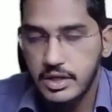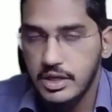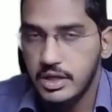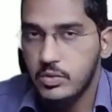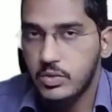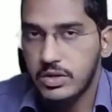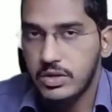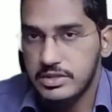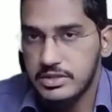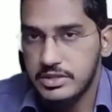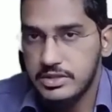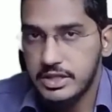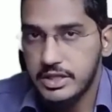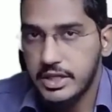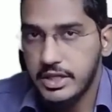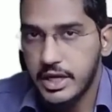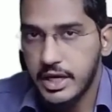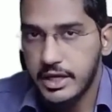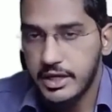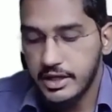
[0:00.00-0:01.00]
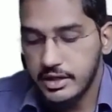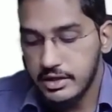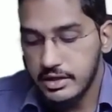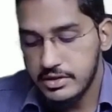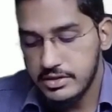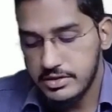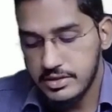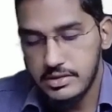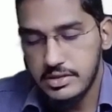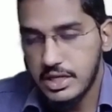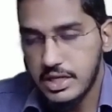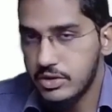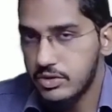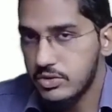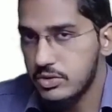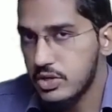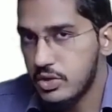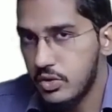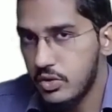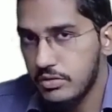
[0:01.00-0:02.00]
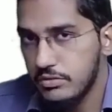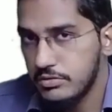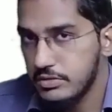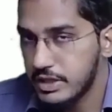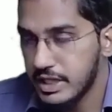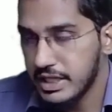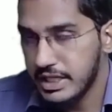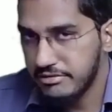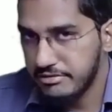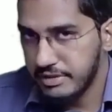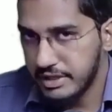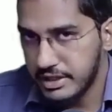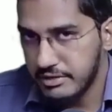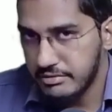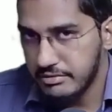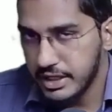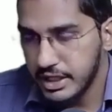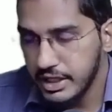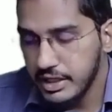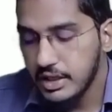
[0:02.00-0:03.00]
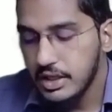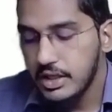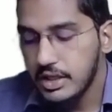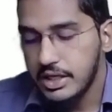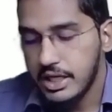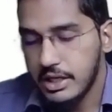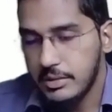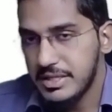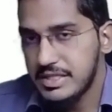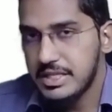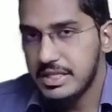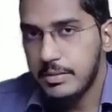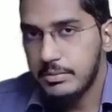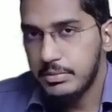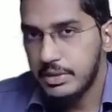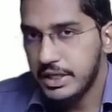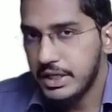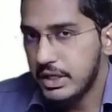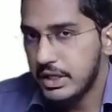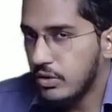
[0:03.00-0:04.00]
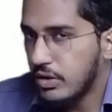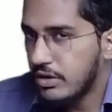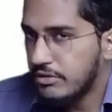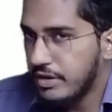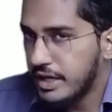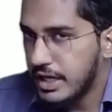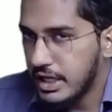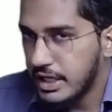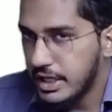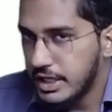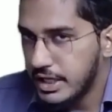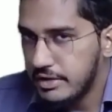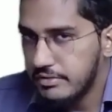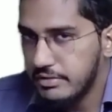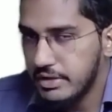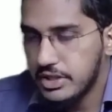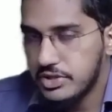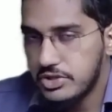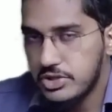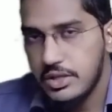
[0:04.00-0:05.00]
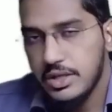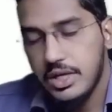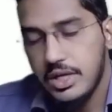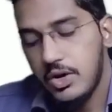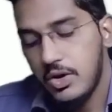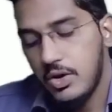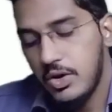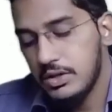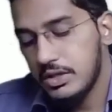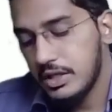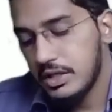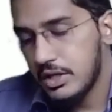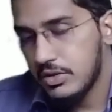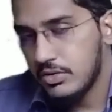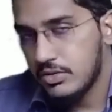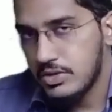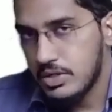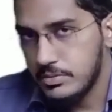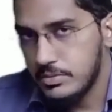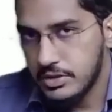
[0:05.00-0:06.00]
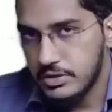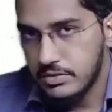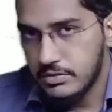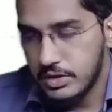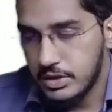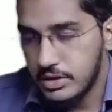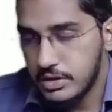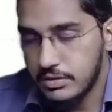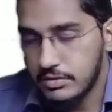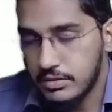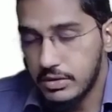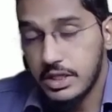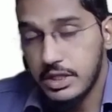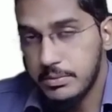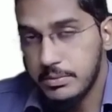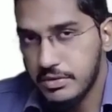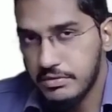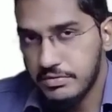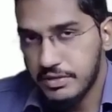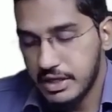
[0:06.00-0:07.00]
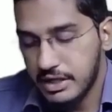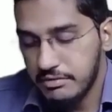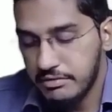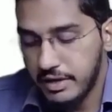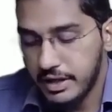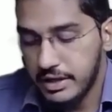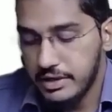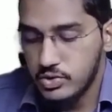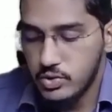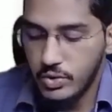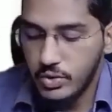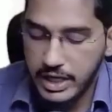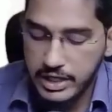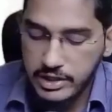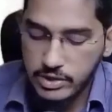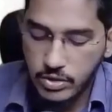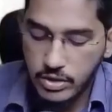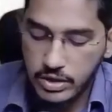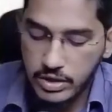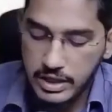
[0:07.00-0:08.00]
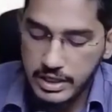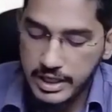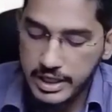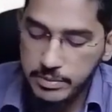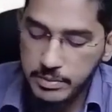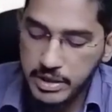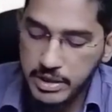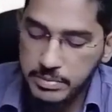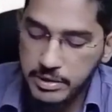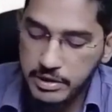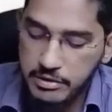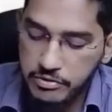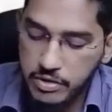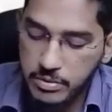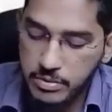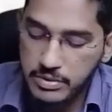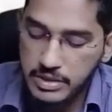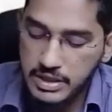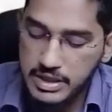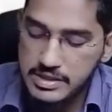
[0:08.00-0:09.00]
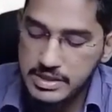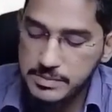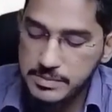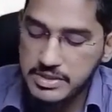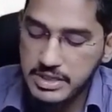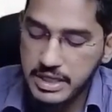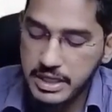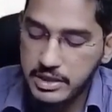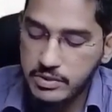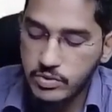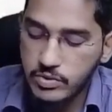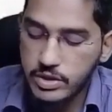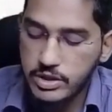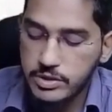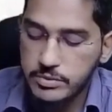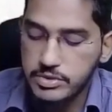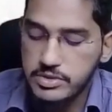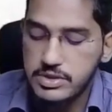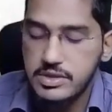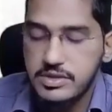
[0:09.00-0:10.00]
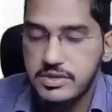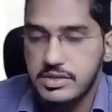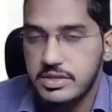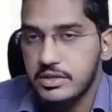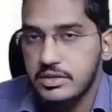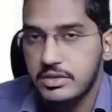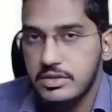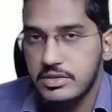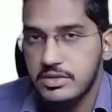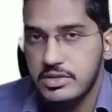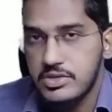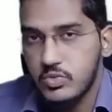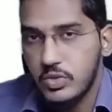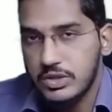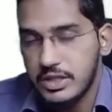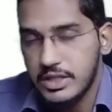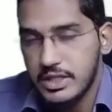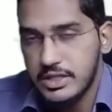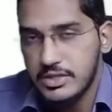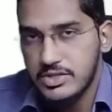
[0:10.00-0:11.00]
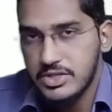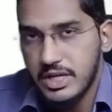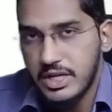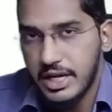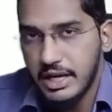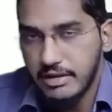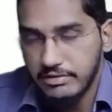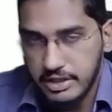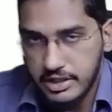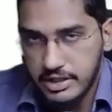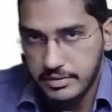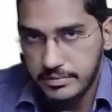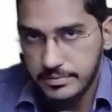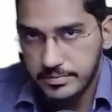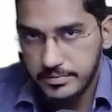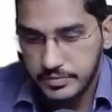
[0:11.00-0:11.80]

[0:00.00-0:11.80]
What decision did I take? Since controls are all working effectively, in my sample I did not find any deviation. All the controls are working perfectly fine. So I thought, let me perform less substantive audit procedures here. This is what the decision I have taken.